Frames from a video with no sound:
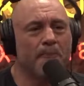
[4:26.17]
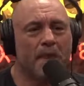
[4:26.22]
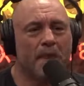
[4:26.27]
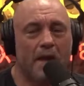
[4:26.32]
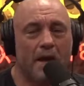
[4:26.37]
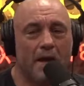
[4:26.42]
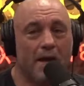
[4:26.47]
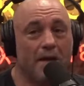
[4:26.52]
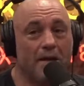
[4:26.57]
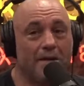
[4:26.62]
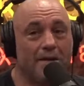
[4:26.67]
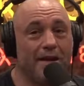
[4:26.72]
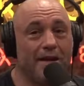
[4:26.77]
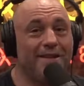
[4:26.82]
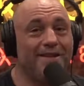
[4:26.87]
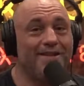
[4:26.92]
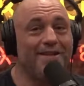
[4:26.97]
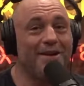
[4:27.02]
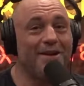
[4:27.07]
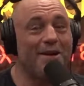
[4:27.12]
And
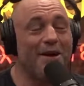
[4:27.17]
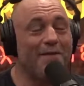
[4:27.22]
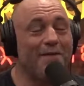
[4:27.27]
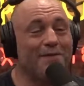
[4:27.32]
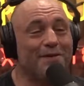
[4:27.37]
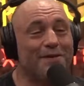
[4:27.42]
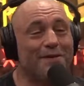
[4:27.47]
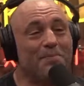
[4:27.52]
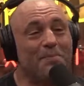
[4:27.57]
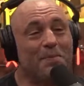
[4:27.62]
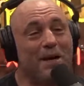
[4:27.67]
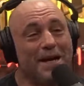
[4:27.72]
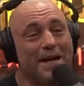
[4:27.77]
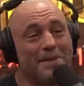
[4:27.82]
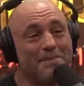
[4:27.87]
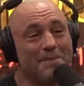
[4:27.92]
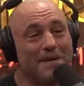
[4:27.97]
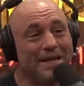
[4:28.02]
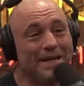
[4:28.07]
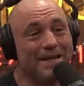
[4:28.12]
they offered to pay
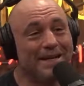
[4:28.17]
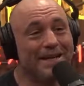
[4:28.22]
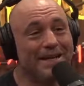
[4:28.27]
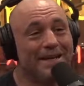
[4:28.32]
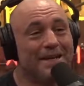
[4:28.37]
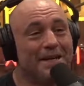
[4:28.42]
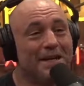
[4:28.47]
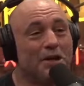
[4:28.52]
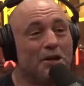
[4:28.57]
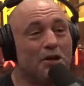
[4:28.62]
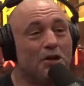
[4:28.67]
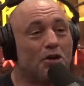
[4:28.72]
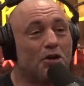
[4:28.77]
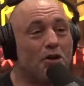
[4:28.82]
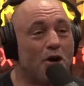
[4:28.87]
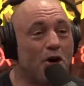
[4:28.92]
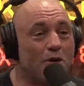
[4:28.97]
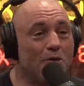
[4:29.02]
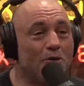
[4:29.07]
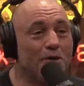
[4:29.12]
me in
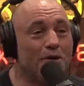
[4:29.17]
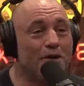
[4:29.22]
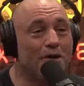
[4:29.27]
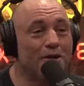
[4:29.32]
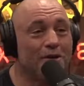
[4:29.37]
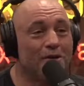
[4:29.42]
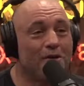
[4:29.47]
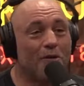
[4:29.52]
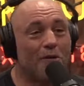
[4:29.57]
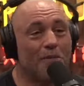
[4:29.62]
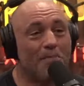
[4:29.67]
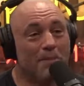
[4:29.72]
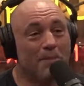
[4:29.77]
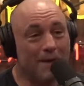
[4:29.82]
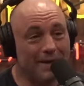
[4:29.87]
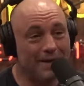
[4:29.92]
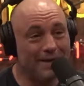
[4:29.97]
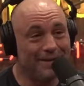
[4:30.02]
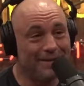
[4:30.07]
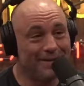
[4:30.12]
coke or
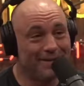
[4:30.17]
money.